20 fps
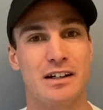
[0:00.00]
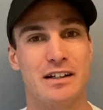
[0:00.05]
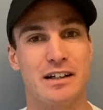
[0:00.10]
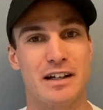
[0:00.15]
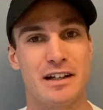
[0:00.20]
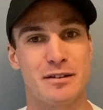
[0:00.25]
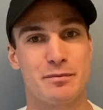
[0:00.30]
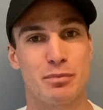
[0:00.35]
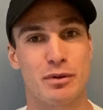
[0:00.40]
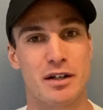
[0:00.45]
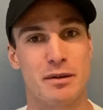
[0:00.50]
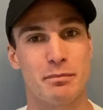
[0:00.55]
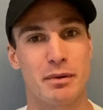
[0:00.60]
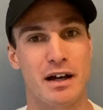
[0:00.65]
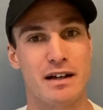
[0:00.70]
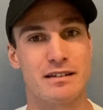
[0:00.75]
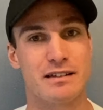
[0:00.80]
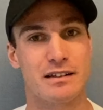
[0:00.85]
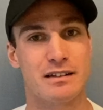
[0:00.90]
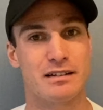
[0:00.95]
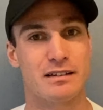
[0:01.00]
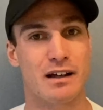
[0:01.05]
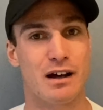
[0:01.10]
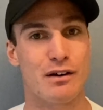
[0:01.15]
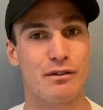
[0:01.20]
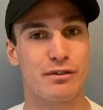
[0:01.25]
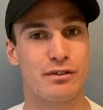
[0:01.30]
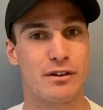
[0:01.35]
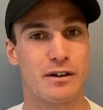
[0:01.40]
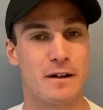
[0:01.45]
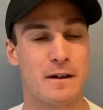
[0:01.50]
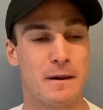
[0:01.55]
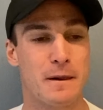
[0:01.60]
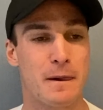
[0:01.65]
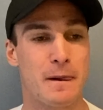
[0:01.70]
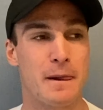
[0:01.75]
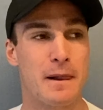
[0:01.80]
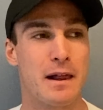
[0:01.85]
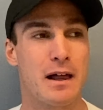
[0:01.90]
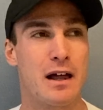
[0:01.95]
it's pretty basic stuff.
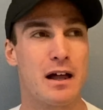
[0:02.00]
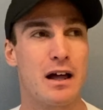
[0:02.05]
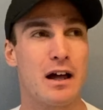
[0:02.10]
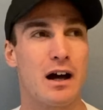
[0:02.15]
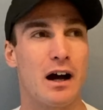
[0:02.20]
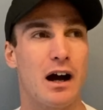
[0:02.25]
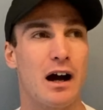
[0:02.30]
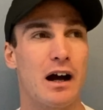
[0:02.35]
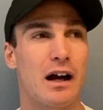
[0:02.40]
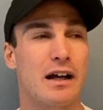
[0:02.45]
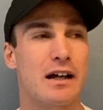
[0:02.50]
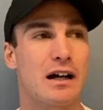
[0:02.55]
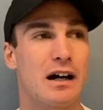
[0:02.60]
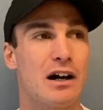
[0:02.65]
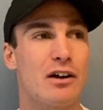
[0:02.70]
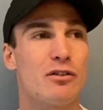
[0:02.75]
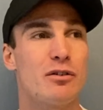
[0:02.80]
I can't